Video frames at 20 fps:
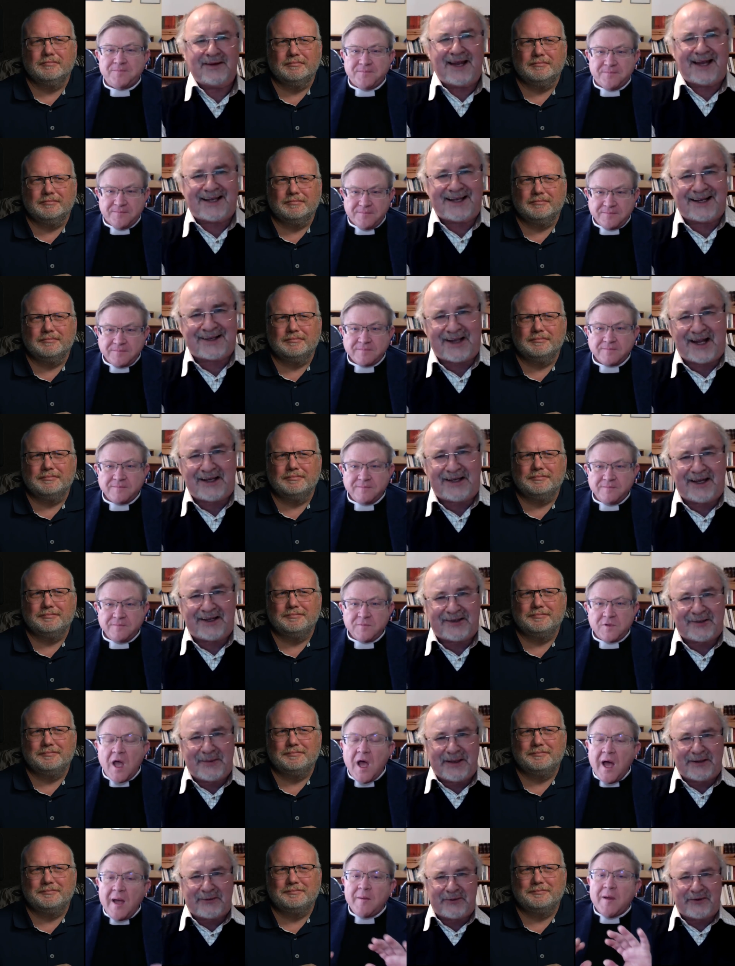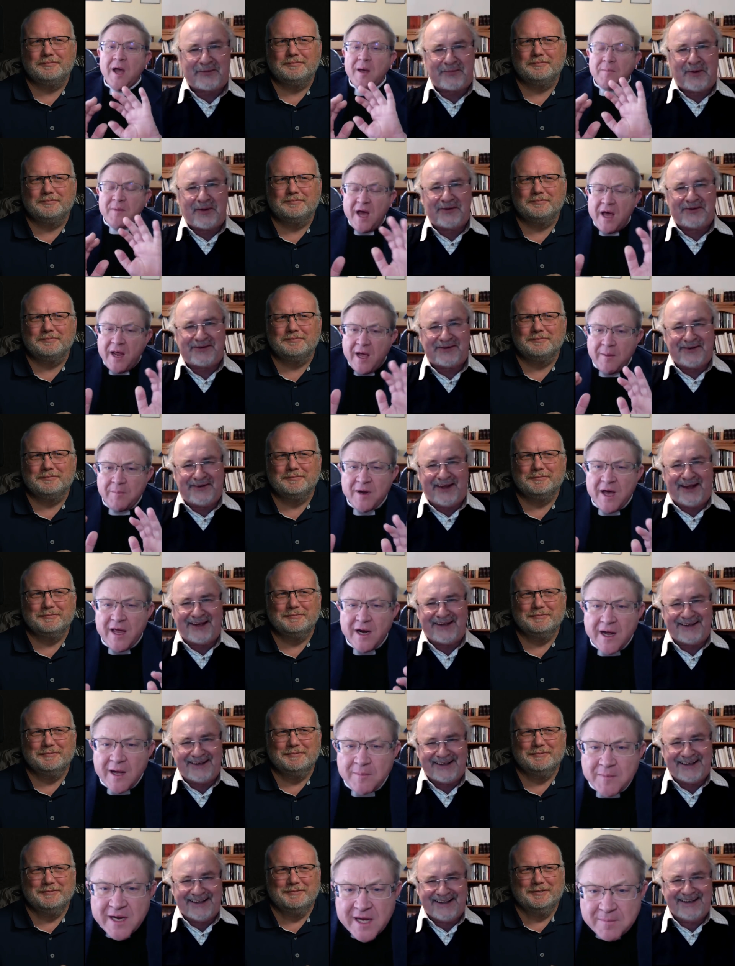Speaker 1: I'd like, I'd like to make I, I'm, not, I'm, not,
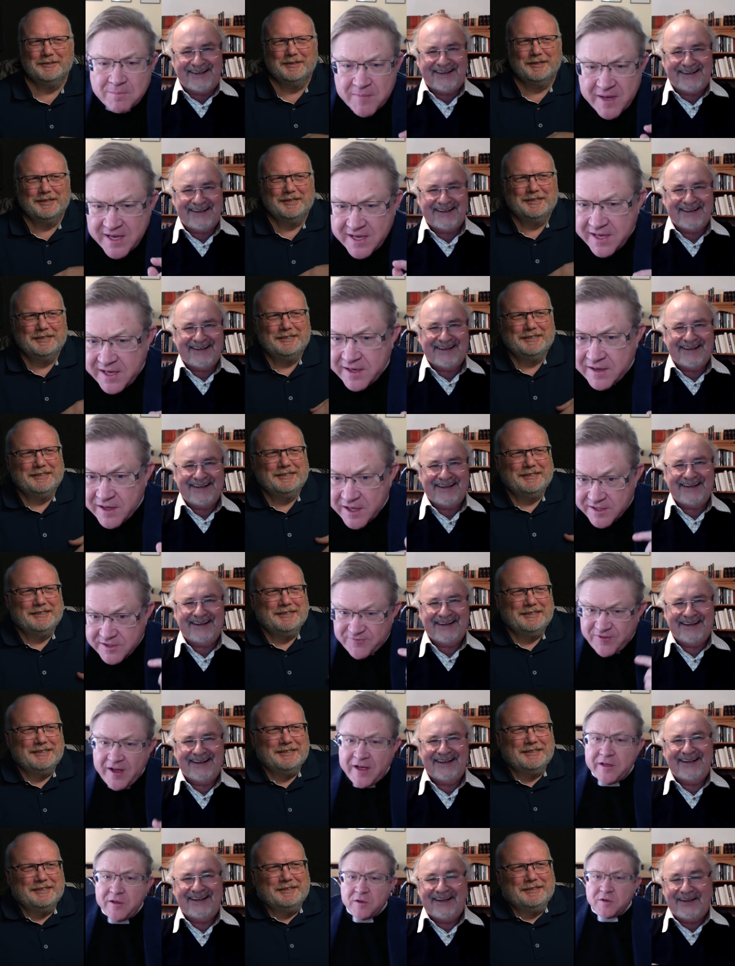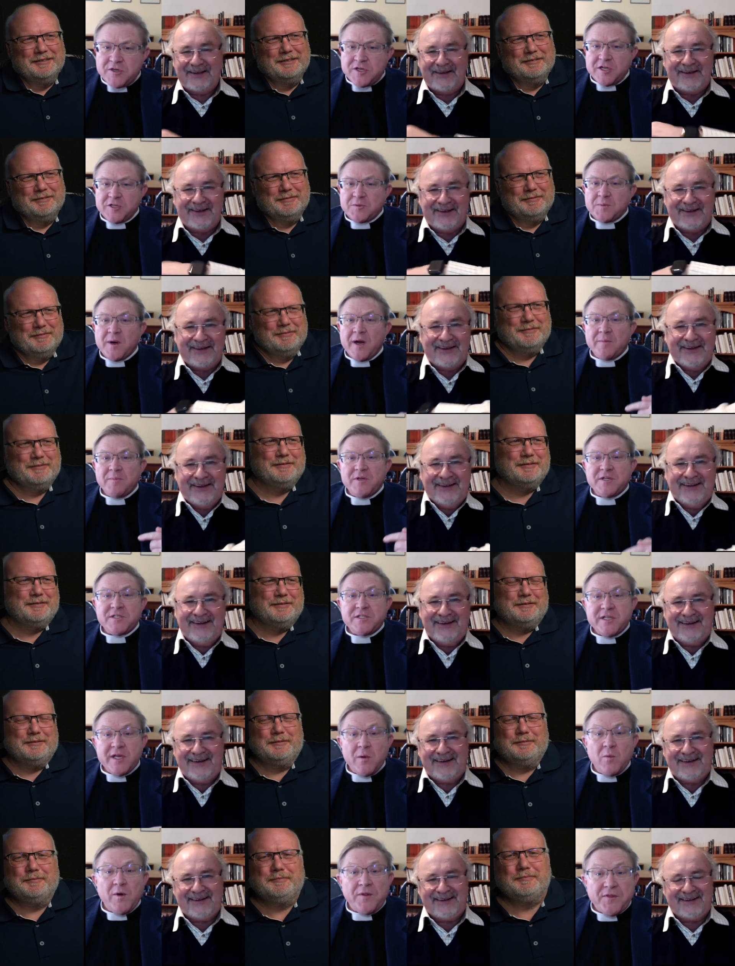I'm not making a value judgment. I'm just
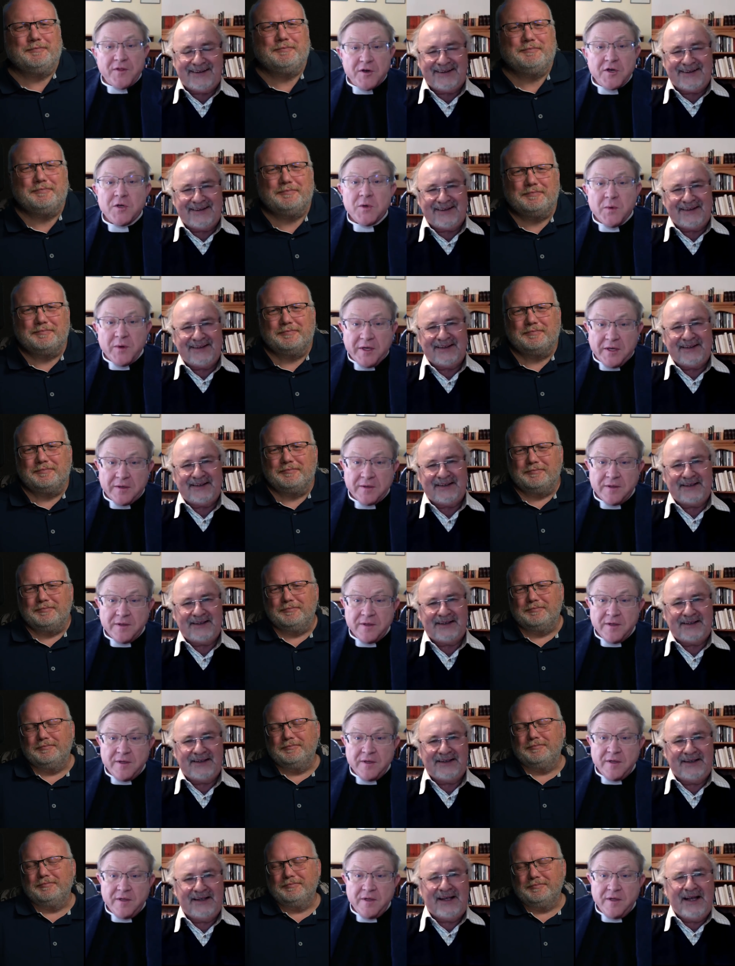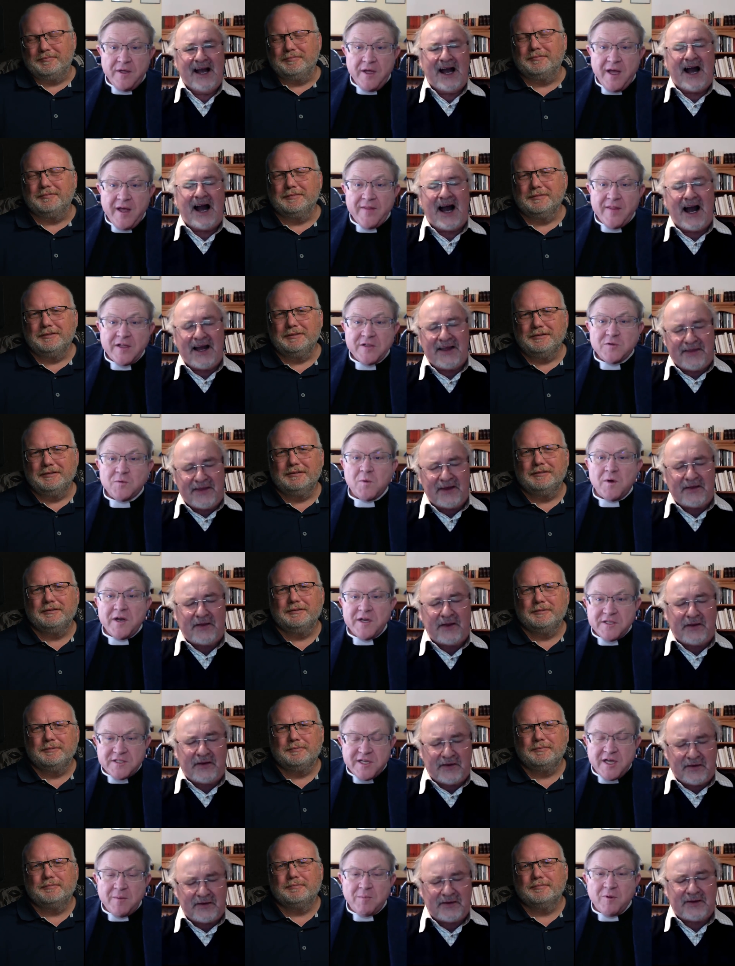saying what they're doing. And
Speaker 2: that's I one
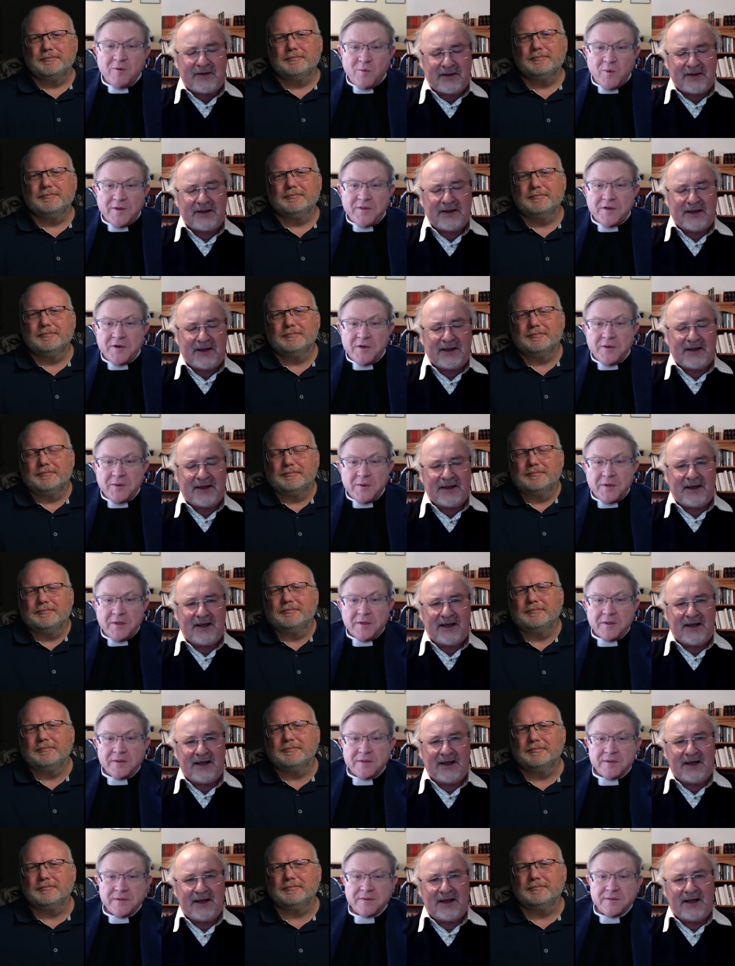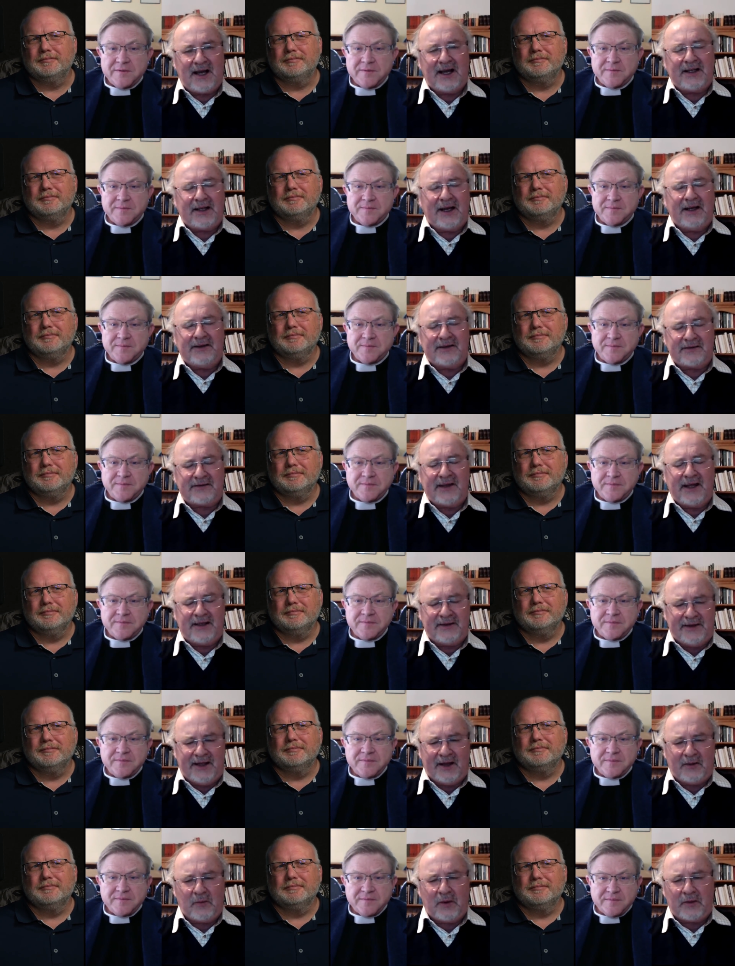example of what they're doing. I
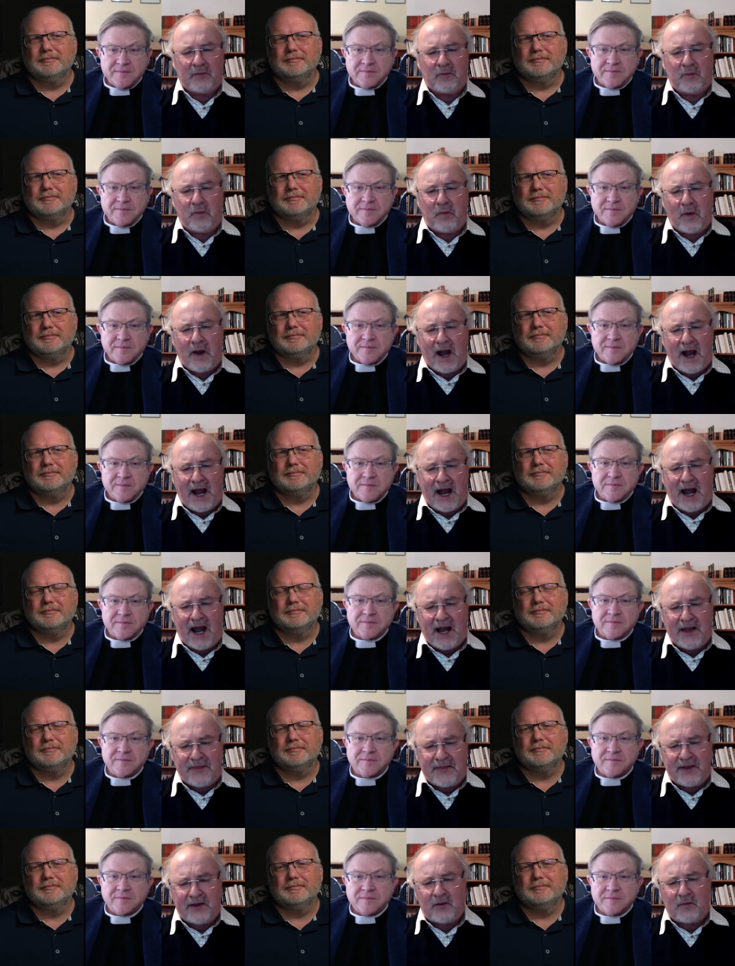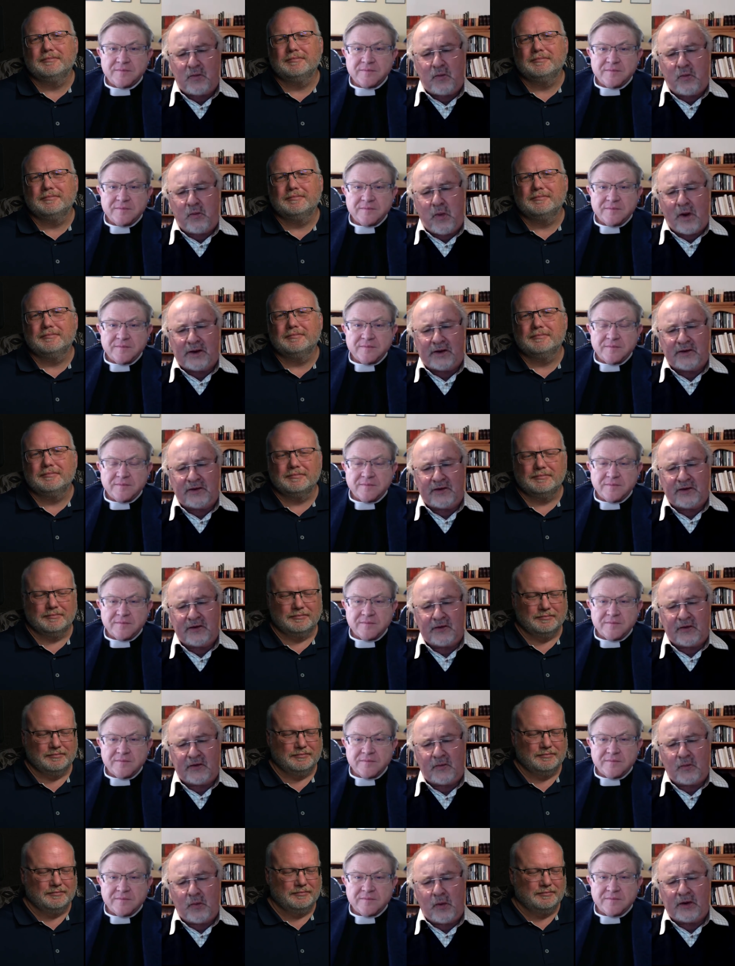understand that. What I think one of the
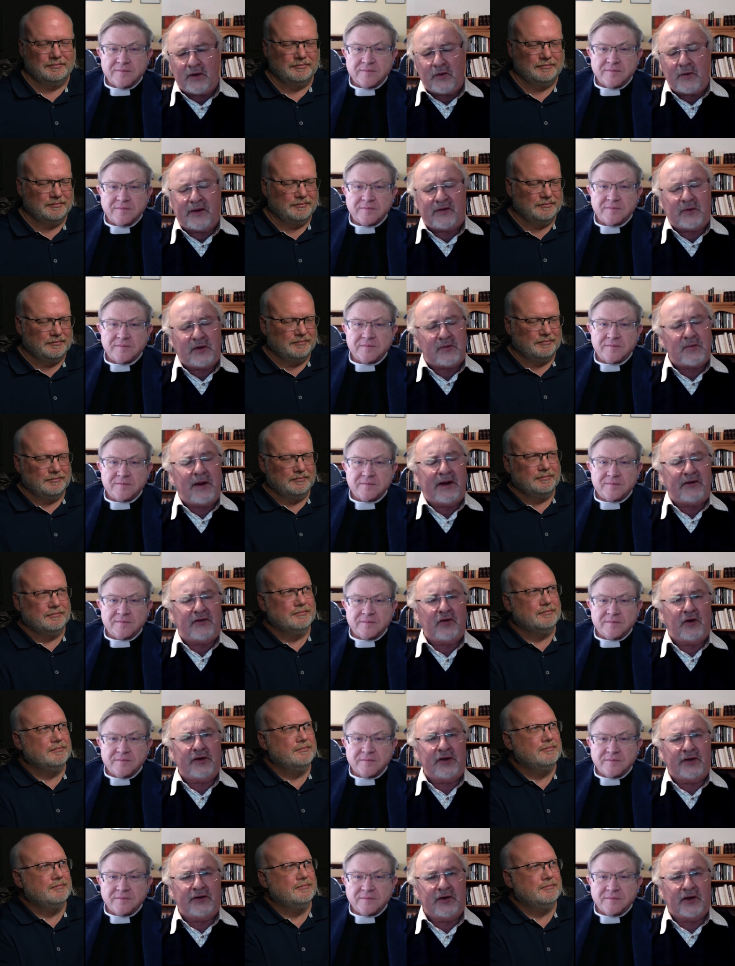one of the ways we might join